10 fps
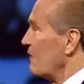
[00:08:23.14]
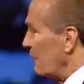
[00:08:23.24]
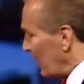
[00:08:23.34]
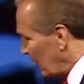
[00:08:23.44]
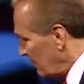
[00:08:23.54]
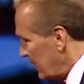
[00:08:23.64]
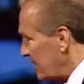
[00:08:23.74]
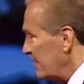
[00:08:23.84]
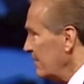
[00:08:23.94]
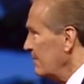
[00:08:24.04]
Follow
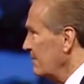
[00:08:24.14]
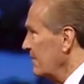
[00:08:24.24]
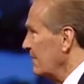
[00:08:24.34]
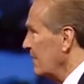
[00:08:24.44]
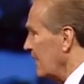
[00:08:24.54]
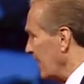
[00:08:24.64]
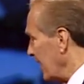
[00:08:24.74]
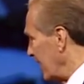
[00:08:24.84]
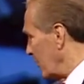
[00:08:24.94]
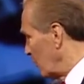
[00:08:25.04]
me,
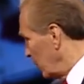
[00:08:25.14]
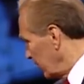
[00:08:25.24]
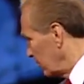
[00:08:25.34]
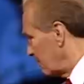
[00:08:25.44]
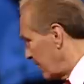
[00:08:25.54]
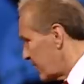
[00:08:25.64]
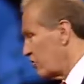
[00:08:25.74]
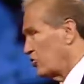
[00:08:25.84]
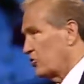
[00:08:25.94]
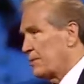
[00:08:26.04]
I will
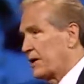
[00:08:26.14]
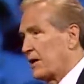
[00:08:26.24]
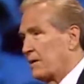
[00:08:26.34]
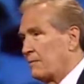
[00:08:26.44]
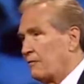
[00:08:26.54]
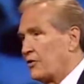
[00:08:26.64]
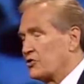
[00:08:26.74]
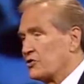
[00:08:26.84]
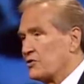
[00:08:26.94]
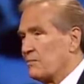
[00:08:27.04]
make you to become
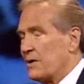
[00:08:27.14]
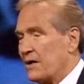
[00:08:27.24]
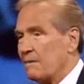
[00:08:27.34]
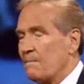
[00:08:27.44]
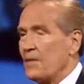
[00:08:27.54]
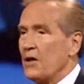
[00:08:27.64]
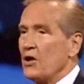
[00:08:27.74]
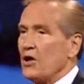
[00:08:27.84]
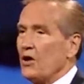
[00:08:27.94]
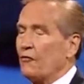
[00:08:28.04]
fishers of men.
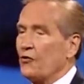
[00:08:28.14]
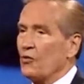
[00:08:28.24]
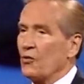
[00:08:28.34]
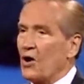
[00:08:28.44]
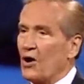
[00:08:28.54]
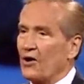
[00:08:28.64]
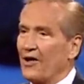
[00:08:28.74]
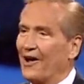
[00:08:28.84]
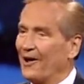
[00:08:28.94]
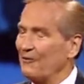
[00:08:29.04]
If you are
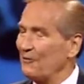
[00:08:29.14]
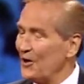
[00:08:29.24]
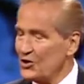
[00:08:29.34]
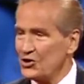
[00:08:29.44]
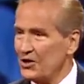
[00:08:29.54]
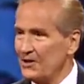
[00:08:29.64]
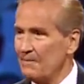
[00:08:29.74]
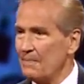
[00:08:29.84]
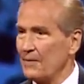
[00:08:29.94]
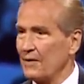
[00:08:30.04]
not fishing,
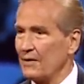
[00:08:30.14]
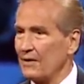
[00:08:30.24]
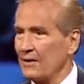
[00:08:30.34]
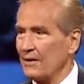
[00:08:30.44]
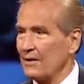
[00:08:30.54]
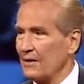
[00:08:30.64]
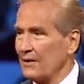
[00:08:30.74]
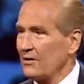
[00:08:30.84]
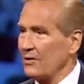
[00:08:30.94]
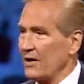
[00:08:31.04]

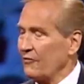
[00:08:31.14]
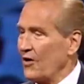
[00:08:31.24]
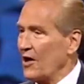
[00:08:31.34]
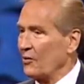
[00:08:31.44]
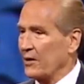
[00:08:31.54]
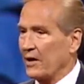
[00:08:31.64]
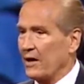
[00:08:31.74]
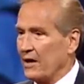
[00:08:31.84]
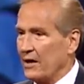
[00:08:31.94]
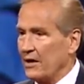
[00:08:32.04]
you're not following.
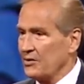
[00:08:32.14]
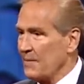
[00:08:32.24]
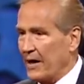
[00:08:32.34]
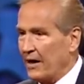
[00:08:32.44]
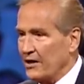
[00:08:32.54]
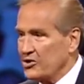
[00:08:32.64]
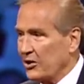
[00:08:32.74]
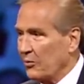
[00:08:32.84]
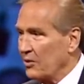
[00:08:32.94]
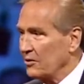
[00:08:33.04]
Is my logic
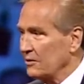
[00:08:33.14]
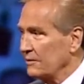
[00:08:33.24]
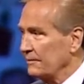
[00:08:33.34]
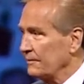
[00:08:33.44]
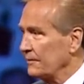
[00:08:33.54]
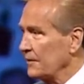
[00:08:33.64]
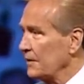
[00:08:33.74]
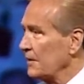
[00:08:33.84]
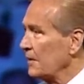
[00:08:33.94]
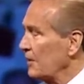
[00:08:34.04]
wrong?
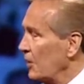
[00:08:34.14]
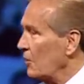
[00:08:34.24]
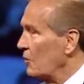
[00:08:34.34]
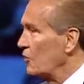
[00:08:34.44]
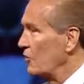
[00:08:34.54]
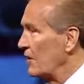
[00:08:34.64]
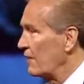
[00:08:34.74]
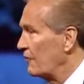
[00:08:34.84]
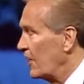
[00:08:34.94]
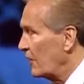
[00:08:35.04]
No, you're
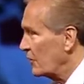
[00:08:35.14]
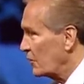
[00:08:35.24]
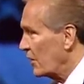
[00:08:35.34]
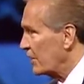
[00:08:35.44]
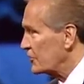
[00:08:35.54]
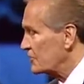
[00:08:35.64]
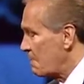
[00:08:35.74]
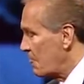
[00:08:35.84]
not following Christ.